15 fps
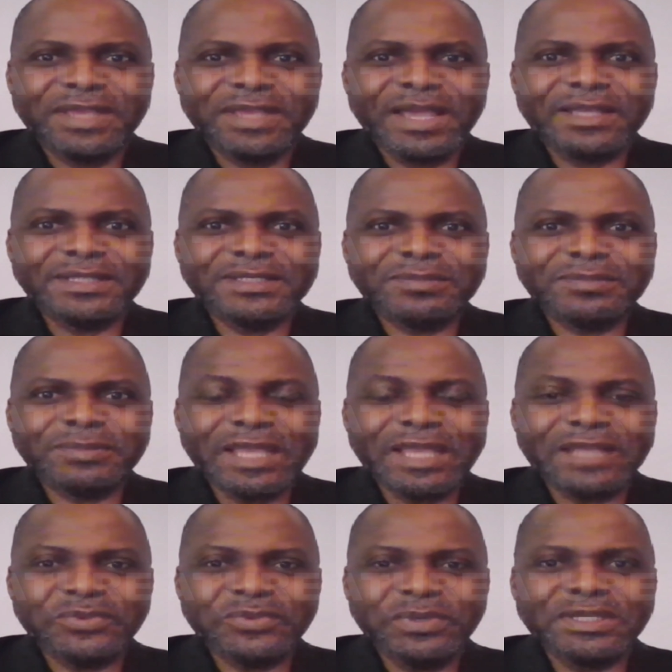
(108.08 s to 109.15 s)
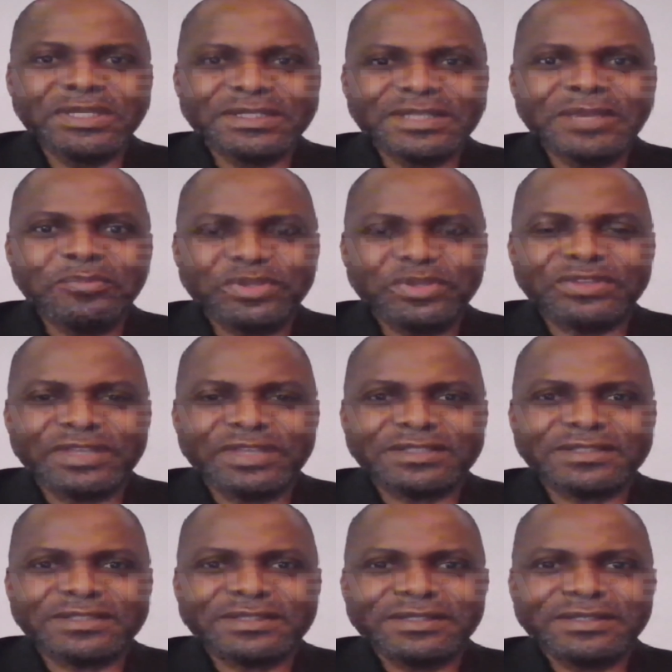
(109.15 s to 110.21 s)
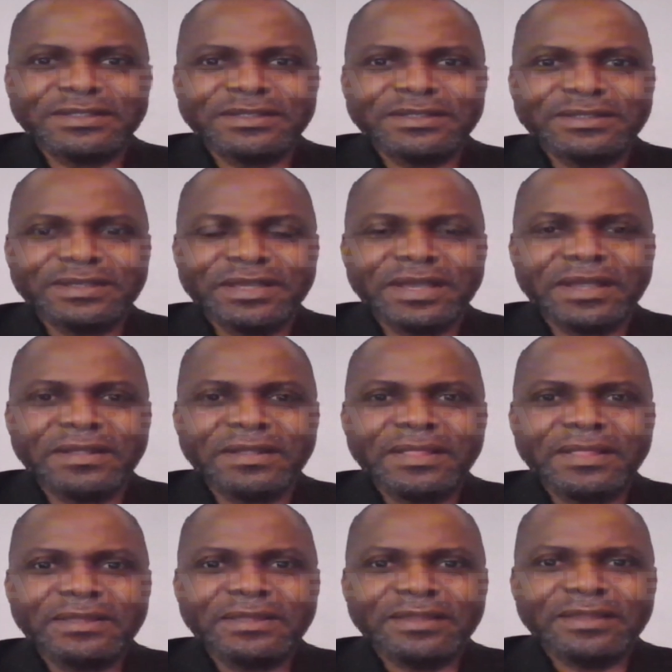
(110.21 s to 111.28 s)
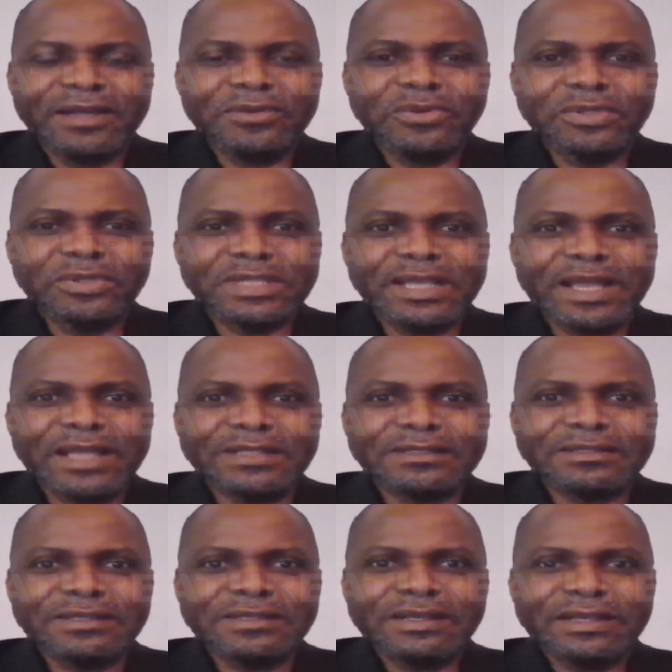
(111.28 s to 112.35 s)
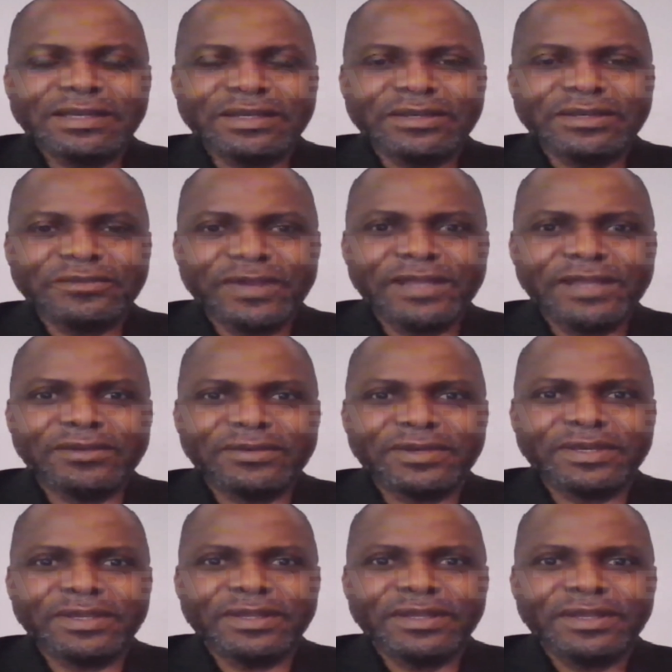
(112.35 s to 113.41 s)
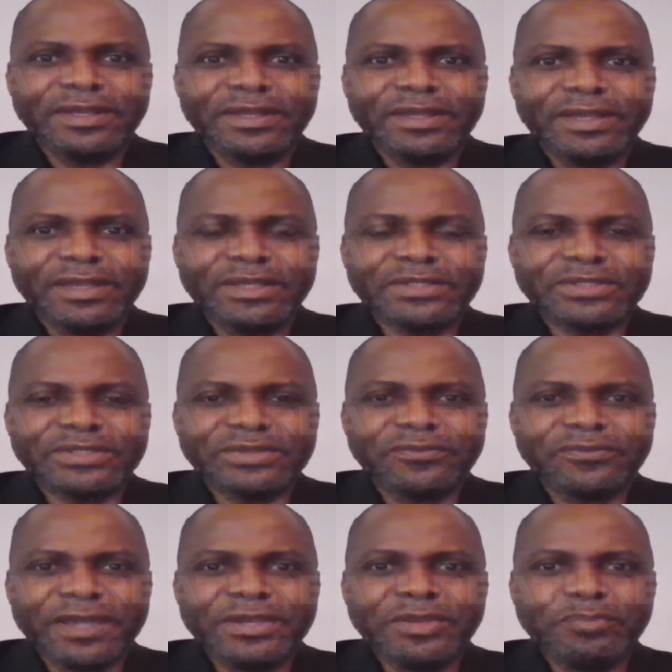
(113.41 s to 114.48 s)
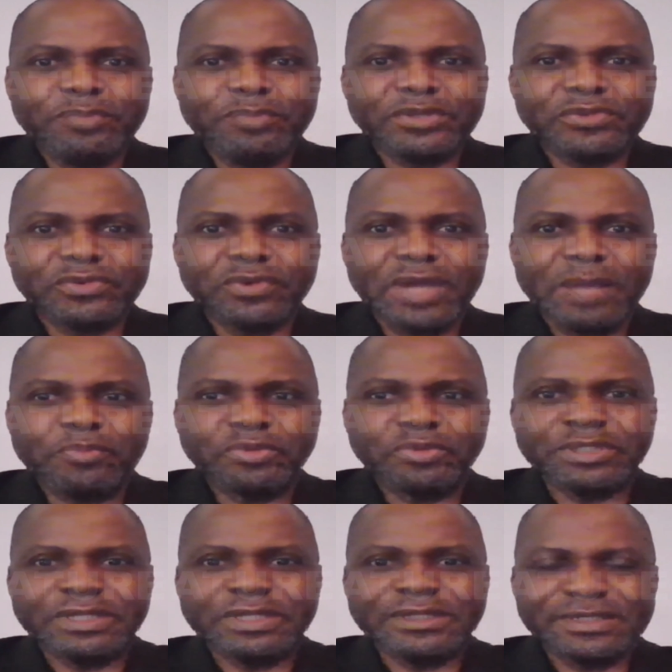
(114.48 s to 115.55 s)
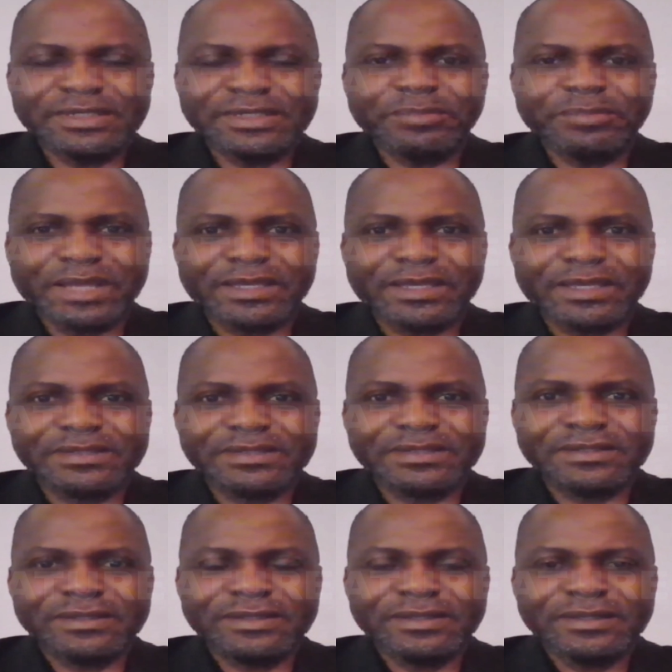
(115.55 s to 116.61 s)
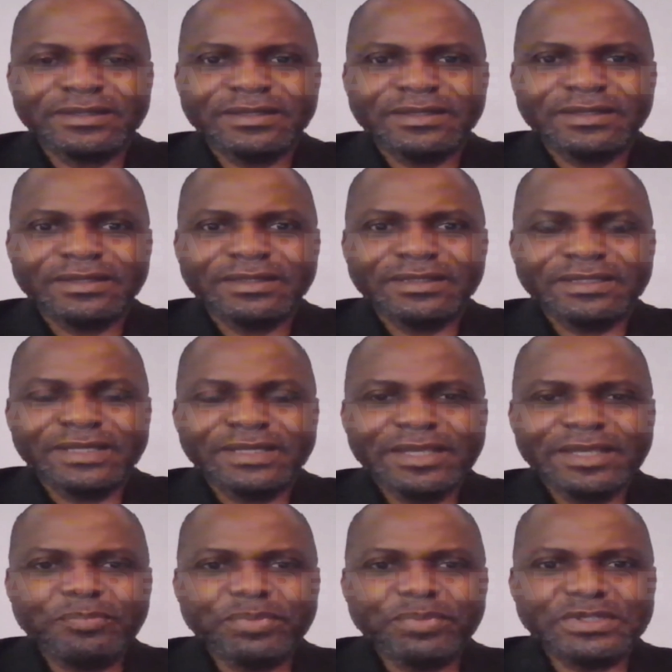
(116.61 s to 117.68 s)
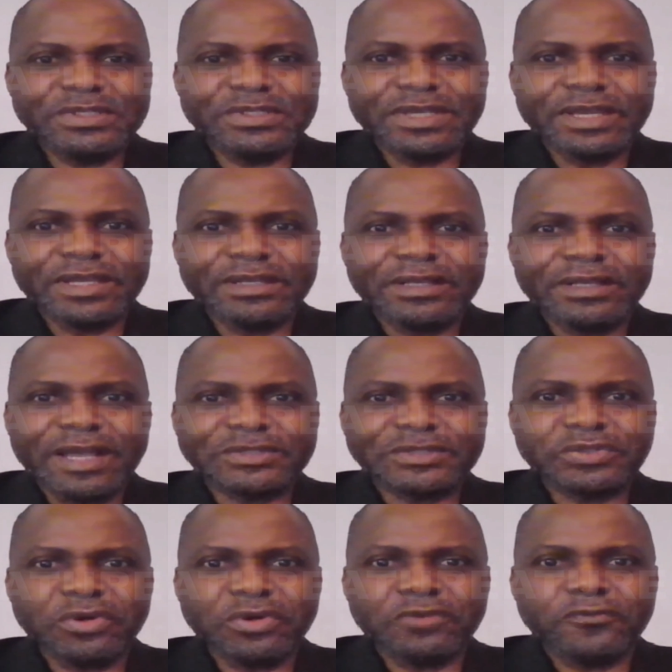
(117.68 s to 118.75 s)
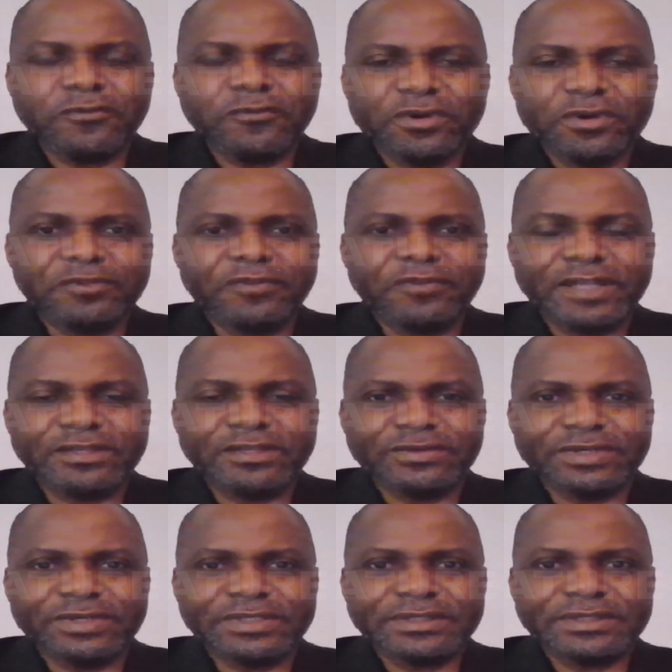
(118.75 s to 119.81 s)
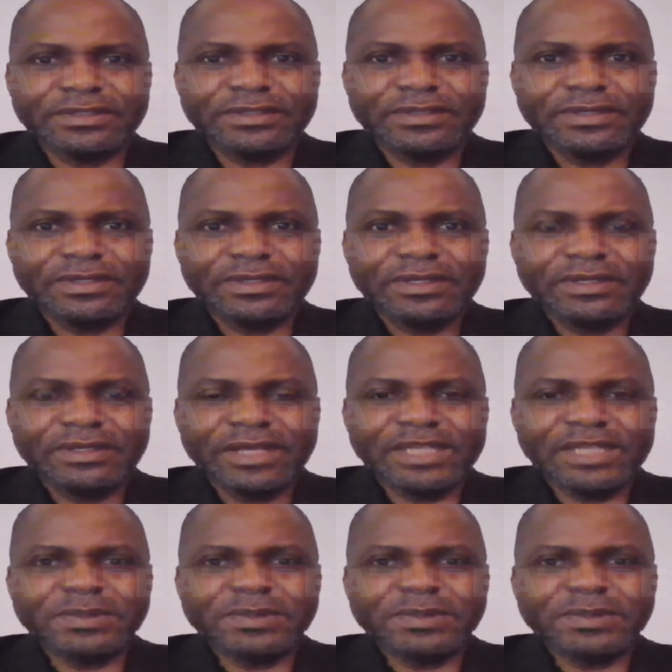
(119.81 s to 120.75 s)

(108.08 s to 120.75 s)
They are doing the same business. Yeah. Dangote has a refinery. He's refining petrol and putting it in the market. The NNPCL has got 4 refineries. They